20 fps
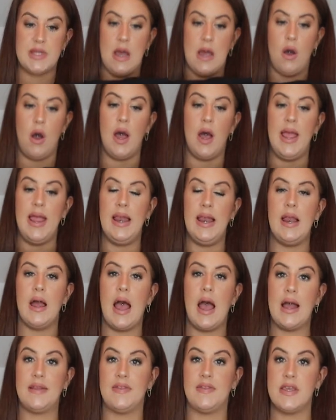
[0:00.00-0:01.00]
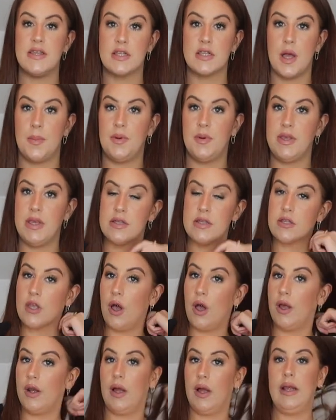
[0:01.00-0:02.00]
Now, I had these a couple of years
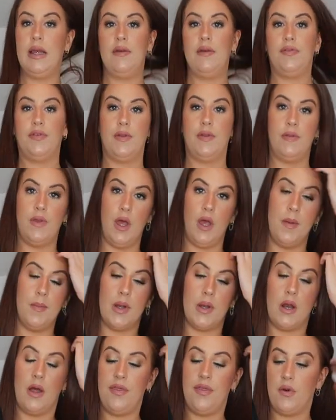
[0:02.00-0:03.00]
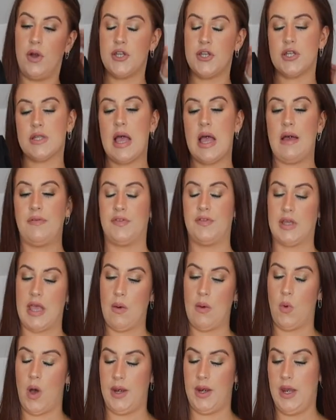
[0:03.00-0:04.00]
ago and I lived in them. And I thought I just have to
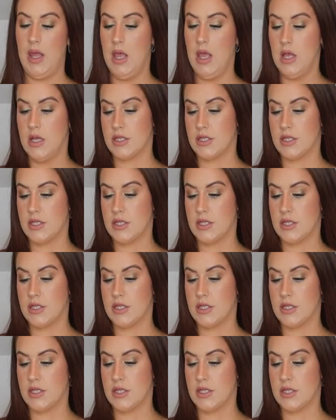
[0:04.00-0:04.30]
get one.